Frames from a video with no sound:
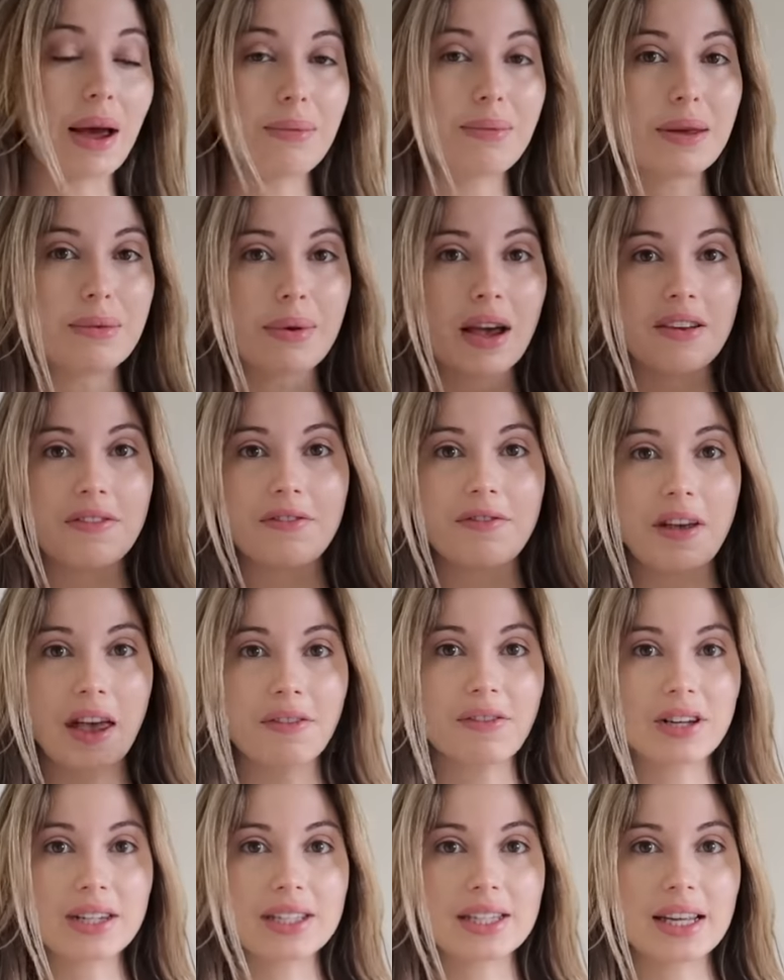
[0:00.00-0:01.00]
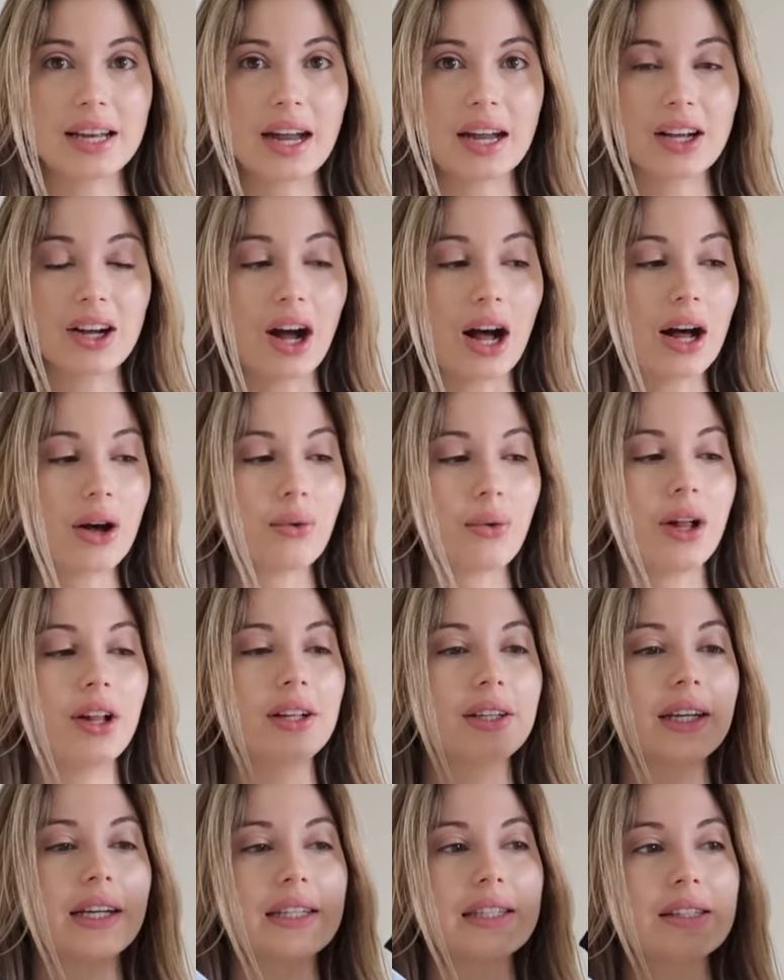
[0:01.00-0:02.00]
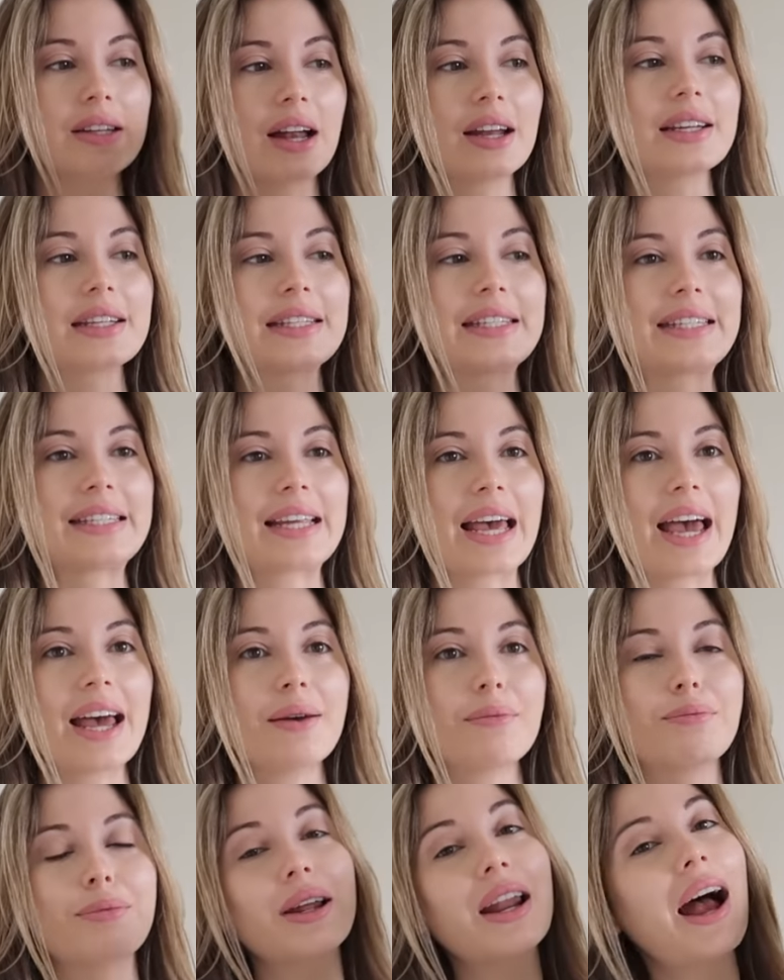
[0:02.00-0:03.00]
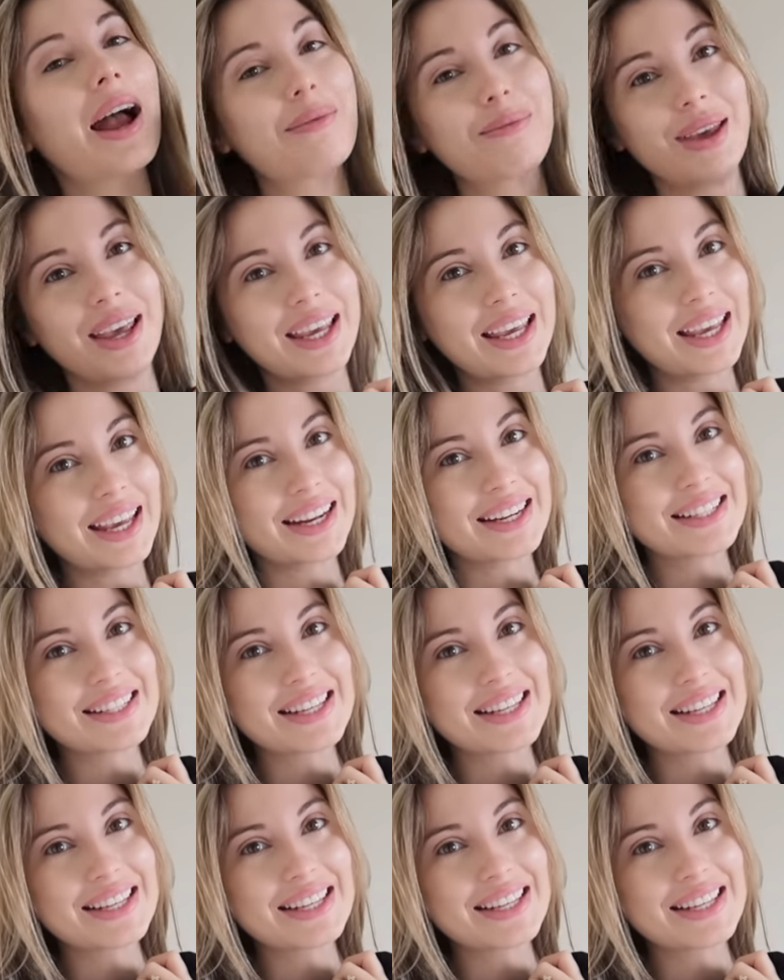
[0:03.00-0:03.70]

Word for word: might be my favorites that I got. Well, it's not a set, but I'm making it a